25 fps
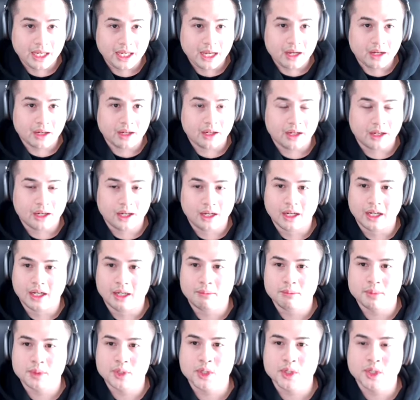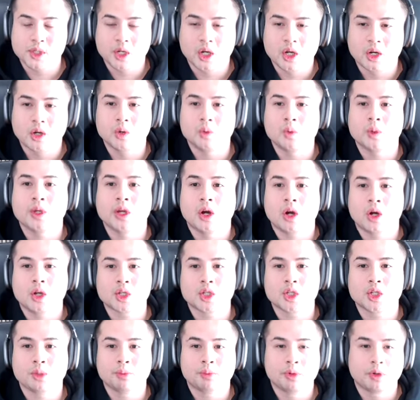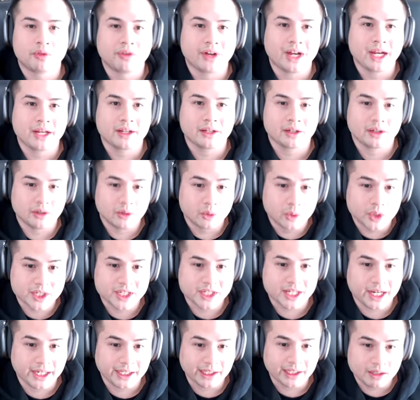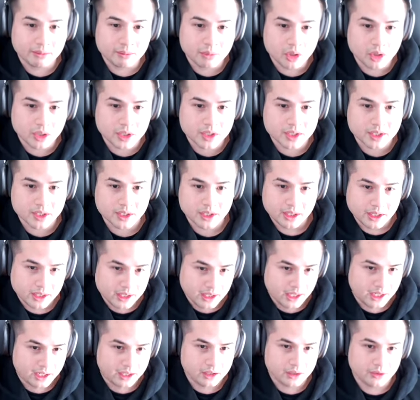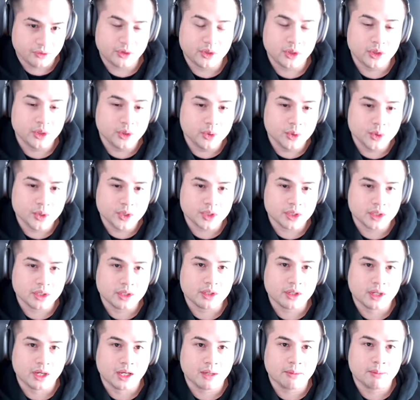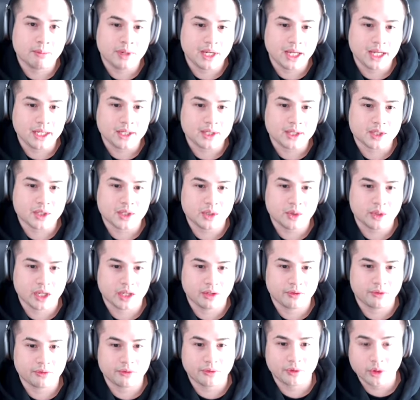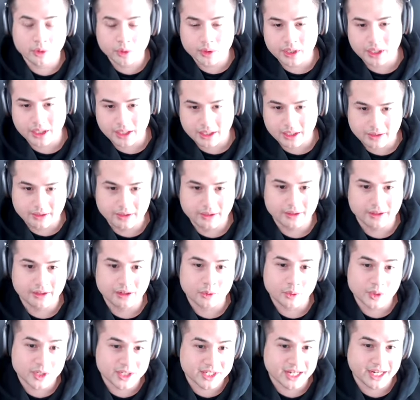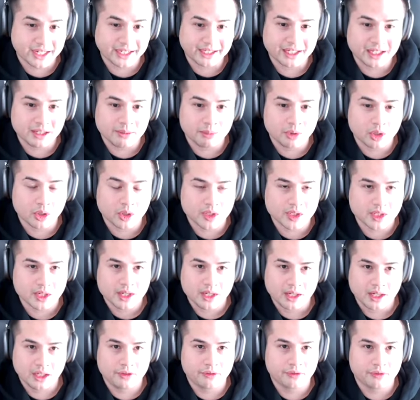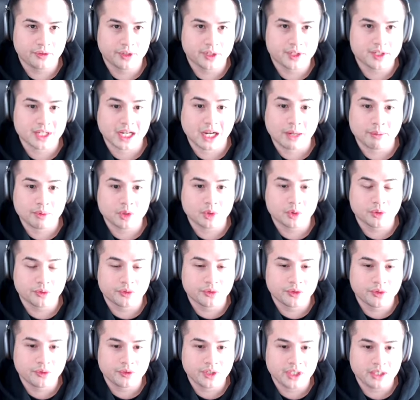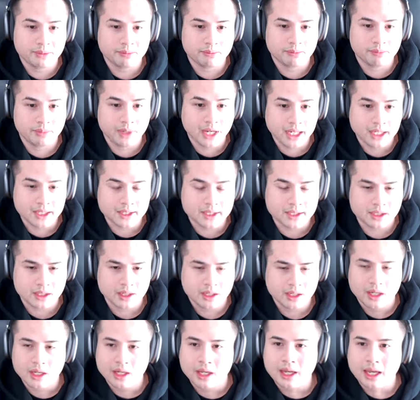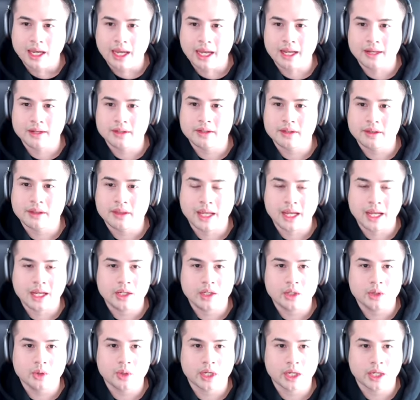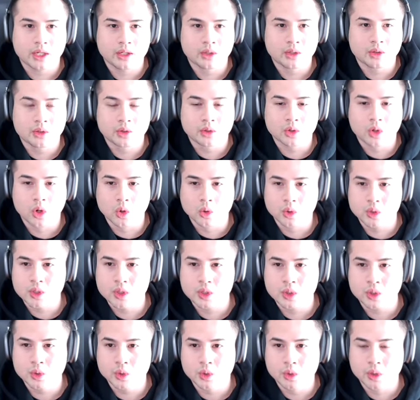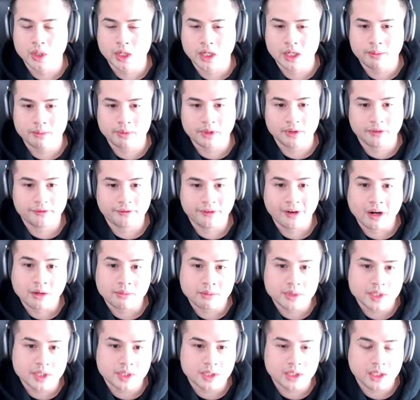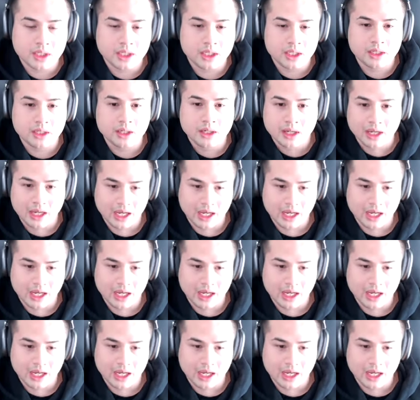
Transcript: Yeah, so we also provide a recycling box, and if you use the blades, you can throw it in the recycling box. It fits up to 50 blades, and then you can go to the pharmacy